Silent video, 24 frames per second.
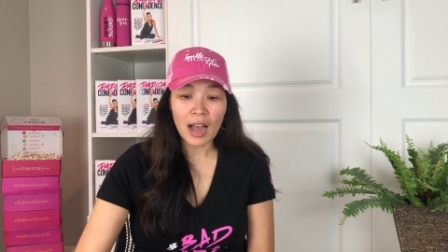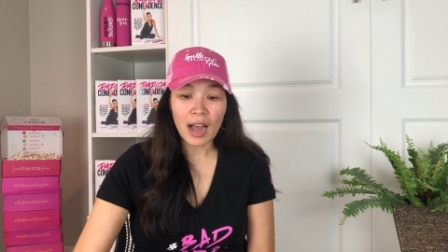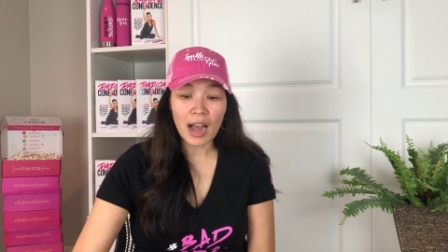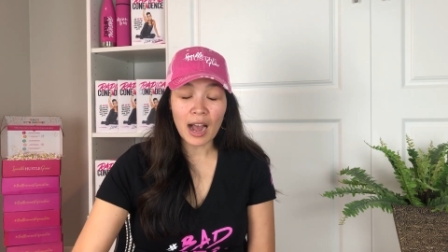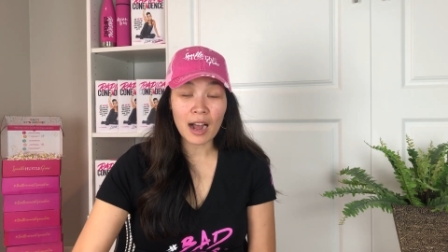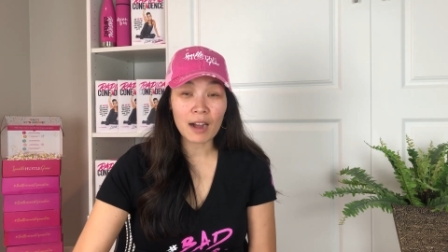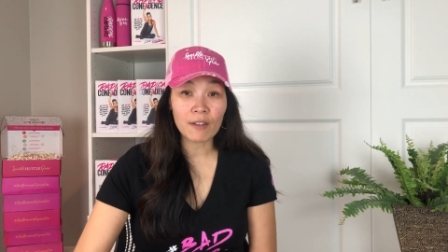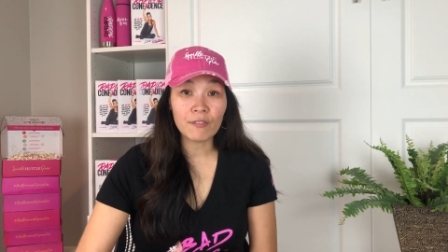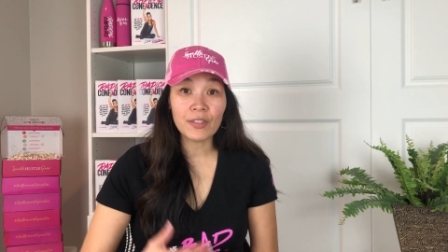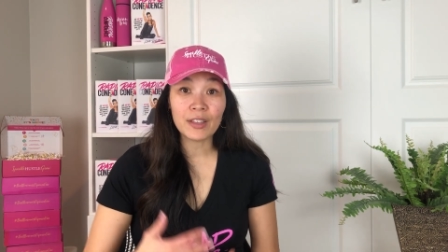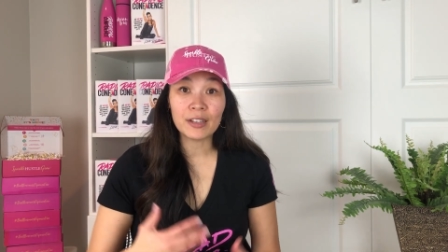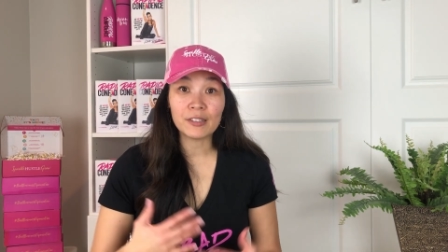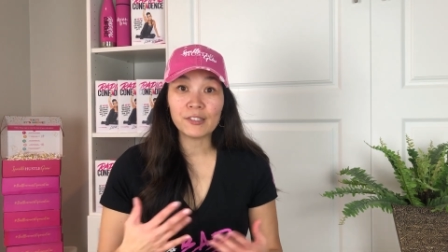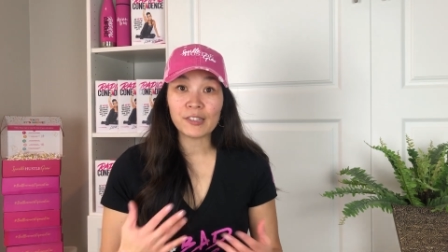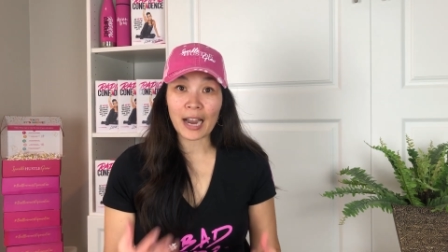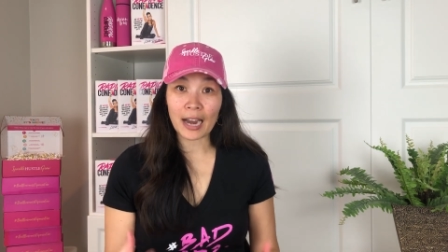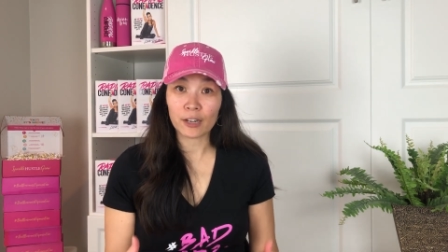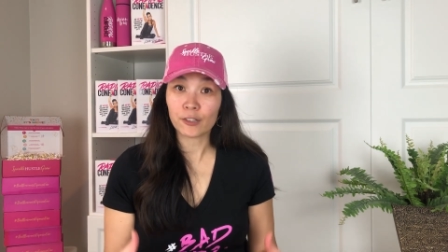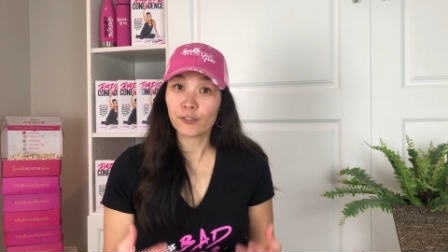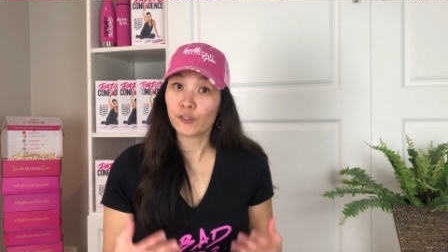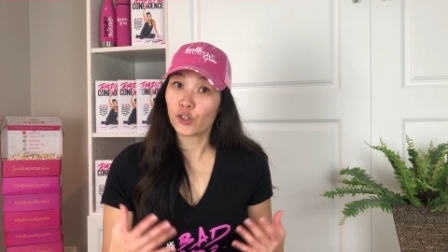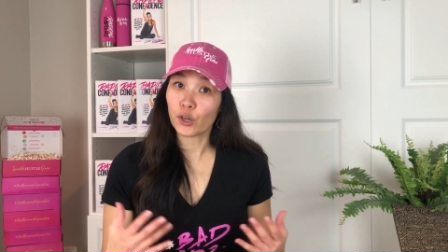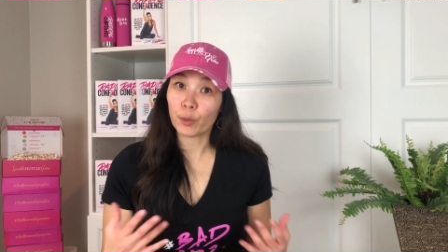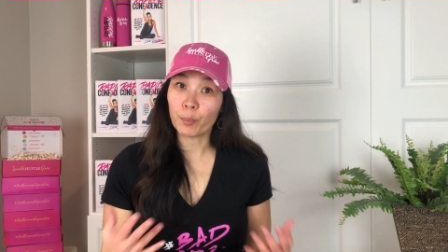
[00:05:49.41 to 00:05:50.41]
of this
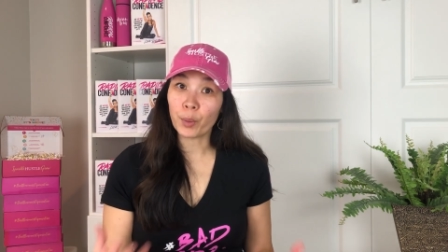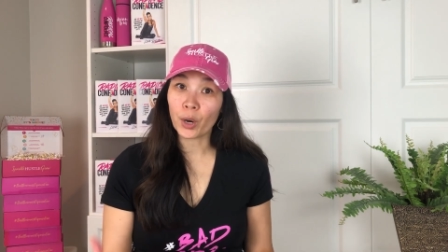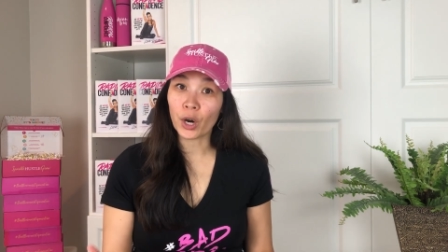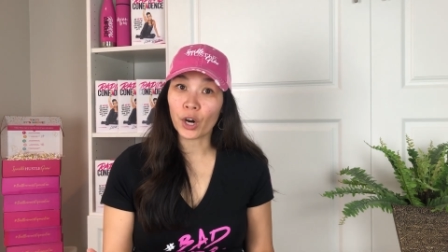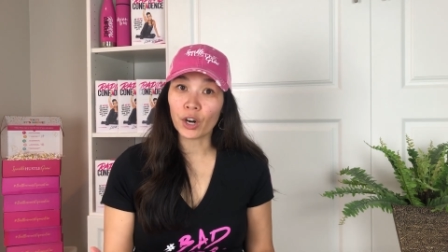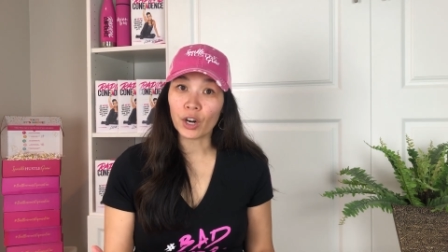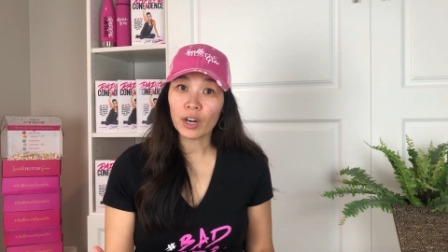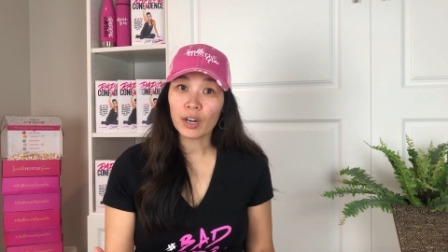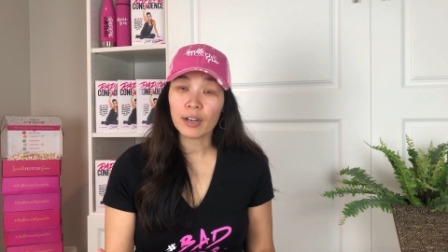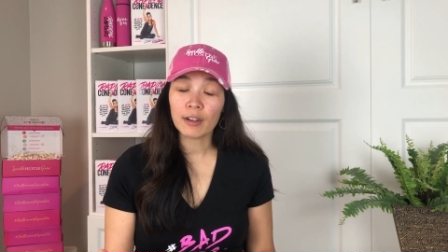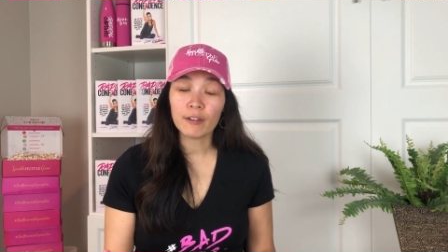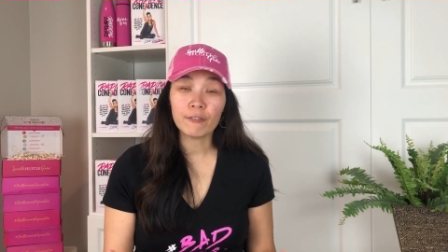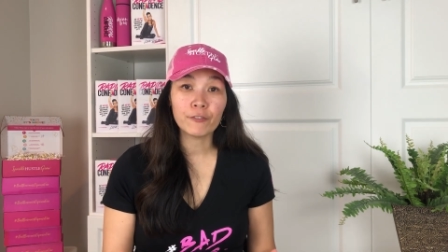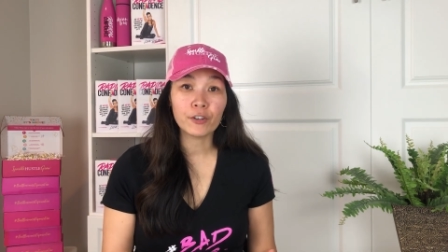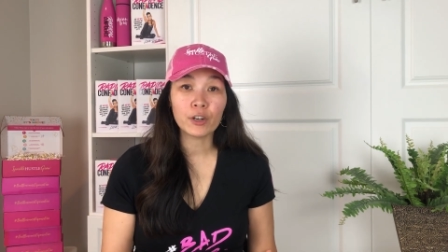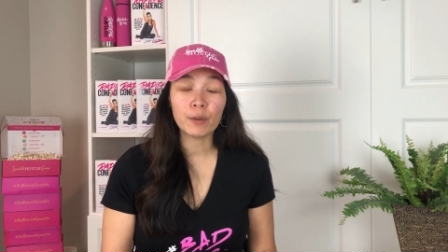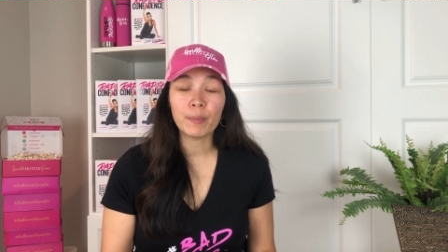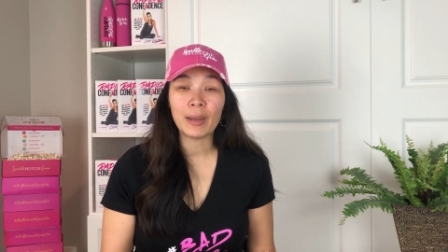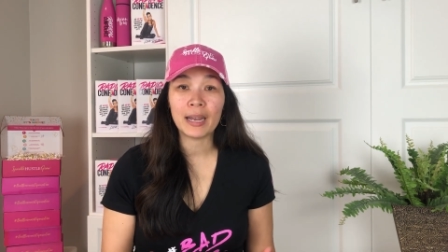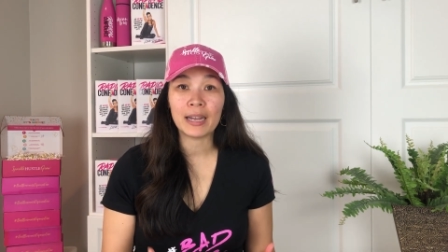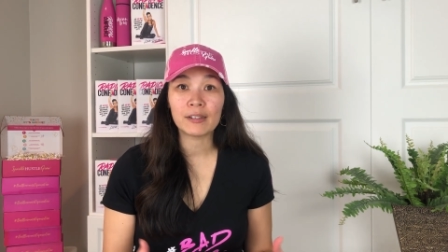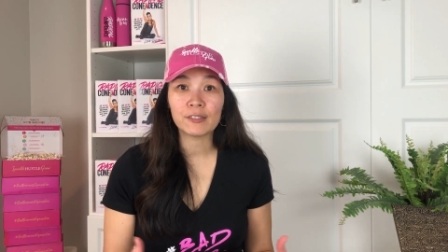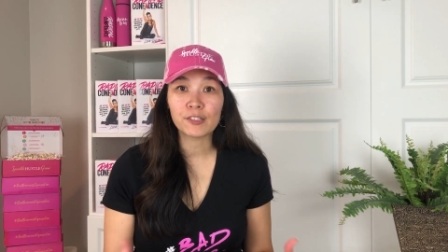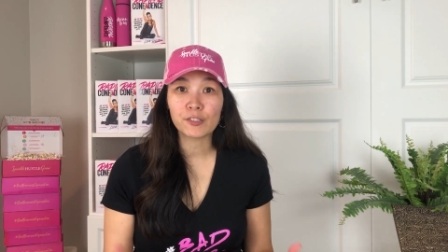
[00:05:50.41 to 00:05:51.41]
extra perk for
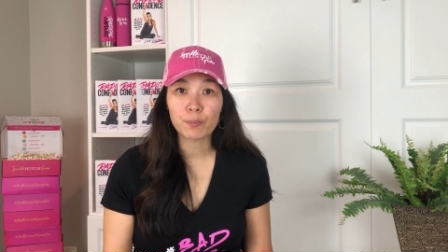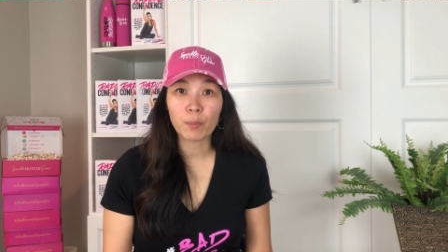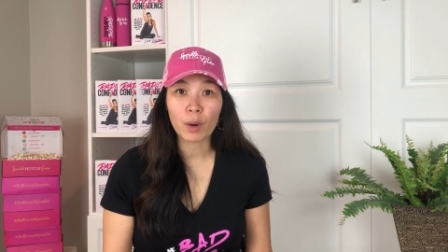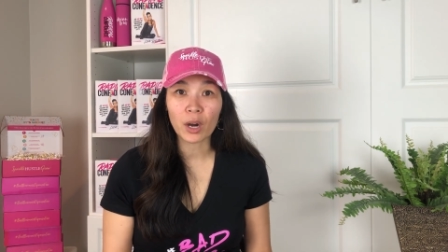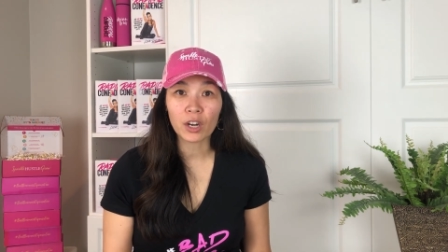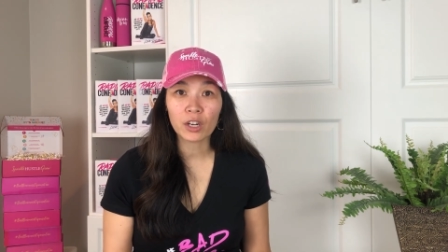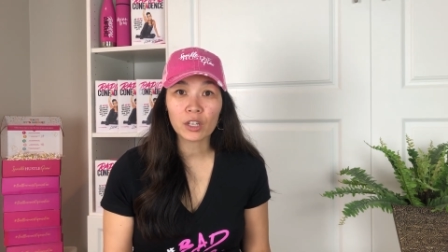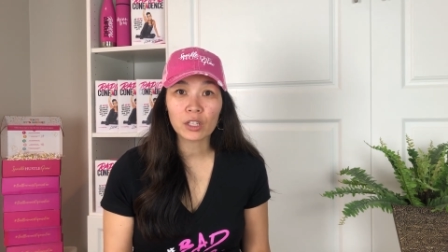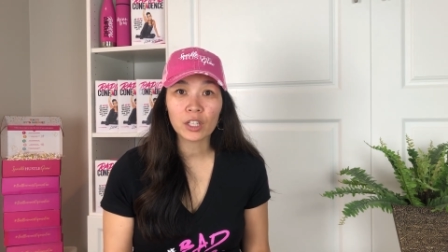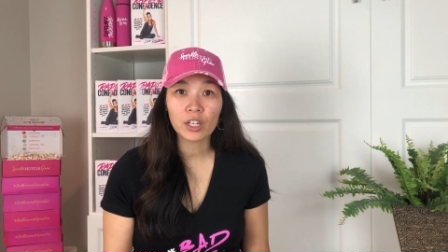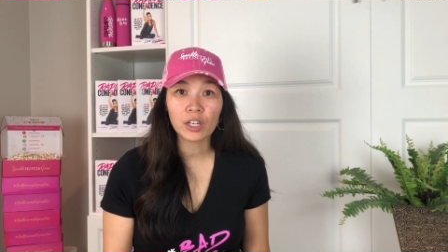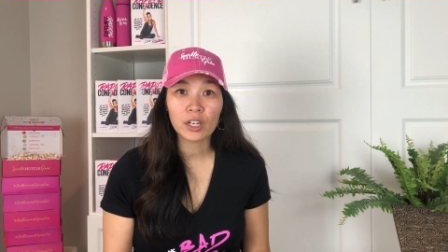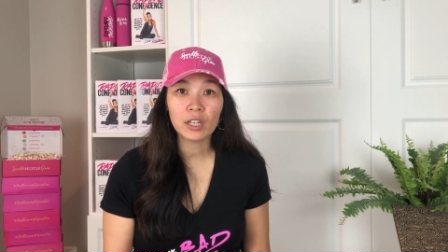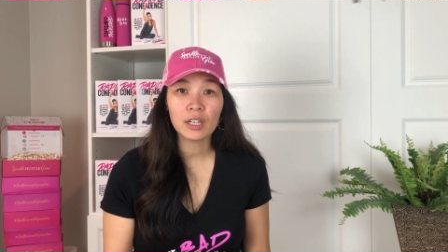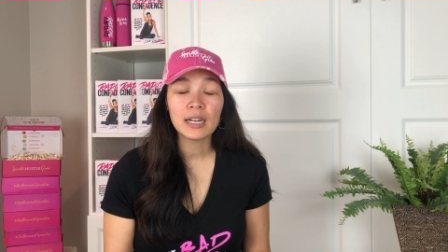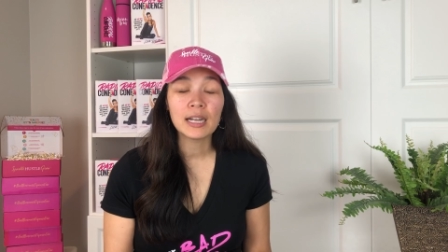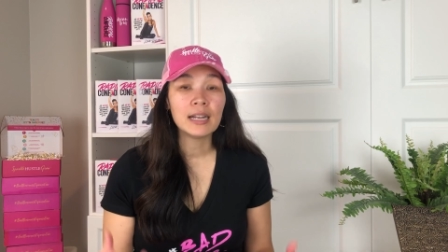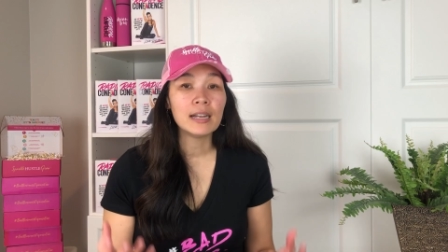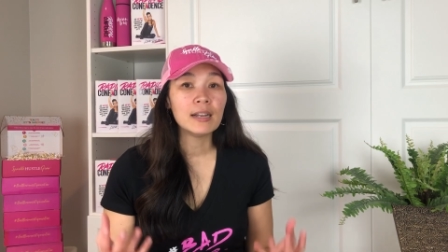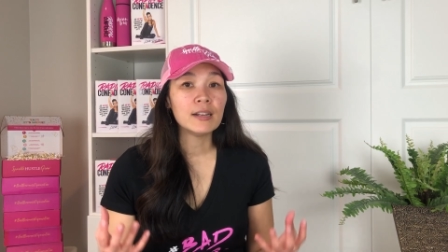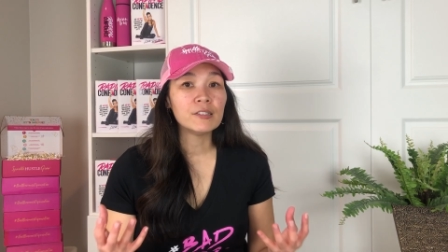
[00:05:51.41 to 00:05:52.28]
being a sparkler.